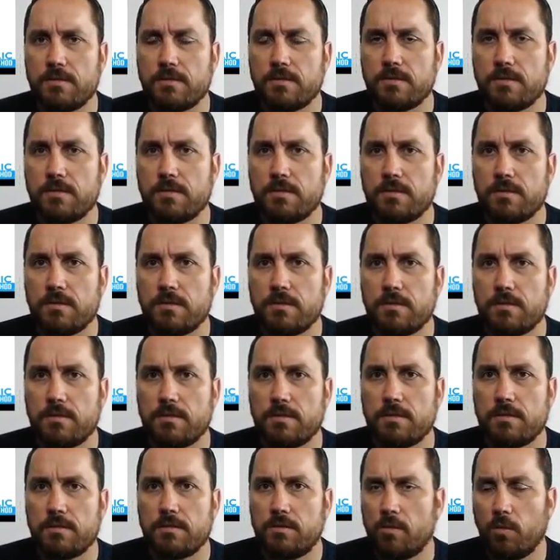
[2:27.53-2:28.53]
No one knows what
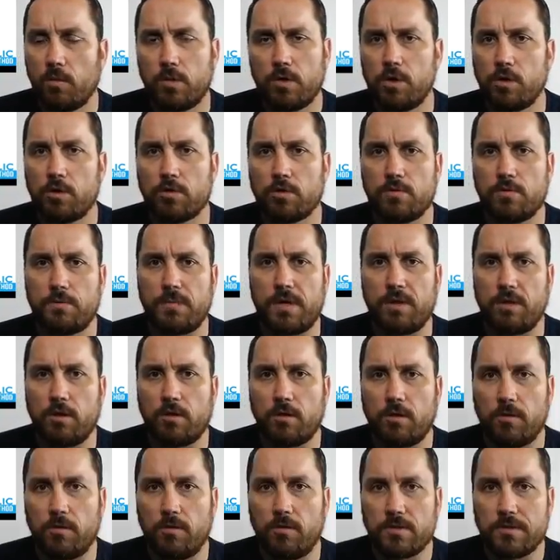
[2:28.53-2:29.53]
my logo looks like.
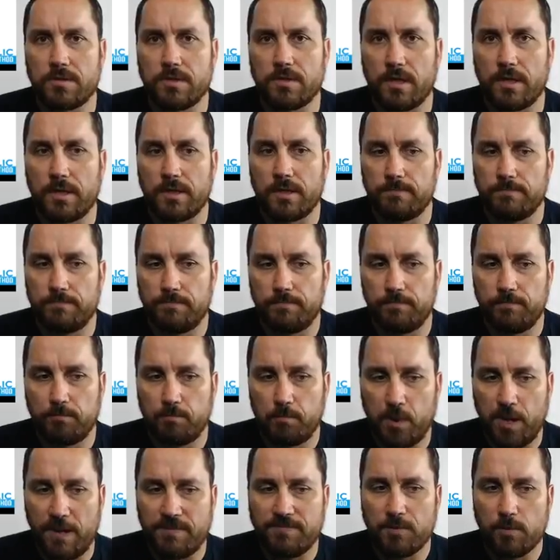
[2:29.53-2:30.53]
But after a while, it
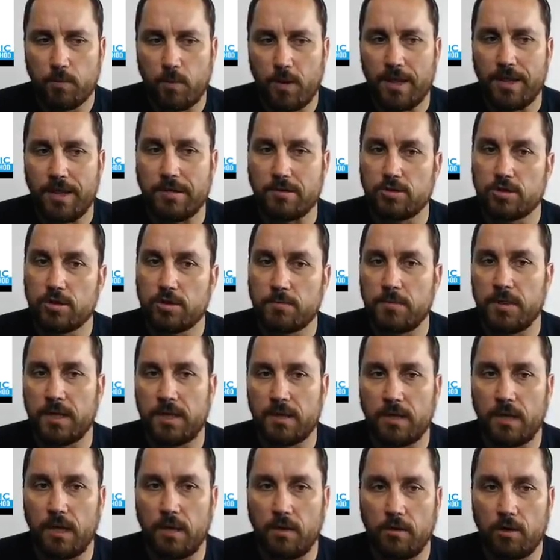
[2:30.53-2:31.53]
took me a little while to
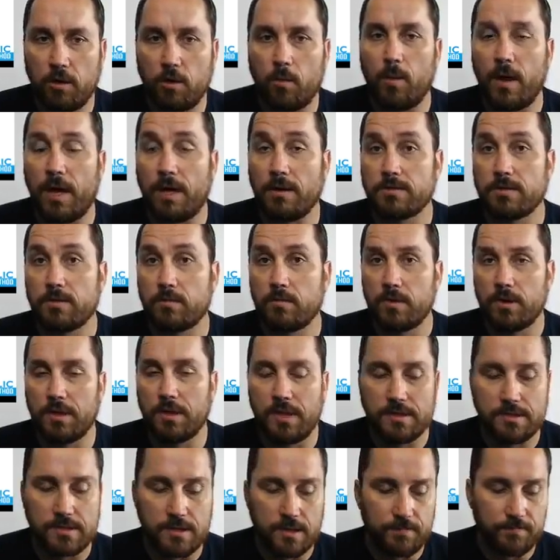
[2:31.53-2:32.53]
realize it. And I
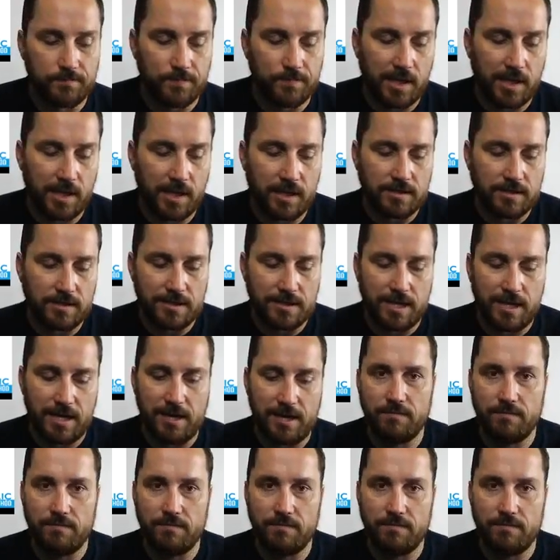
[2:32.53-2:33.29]
did have some help.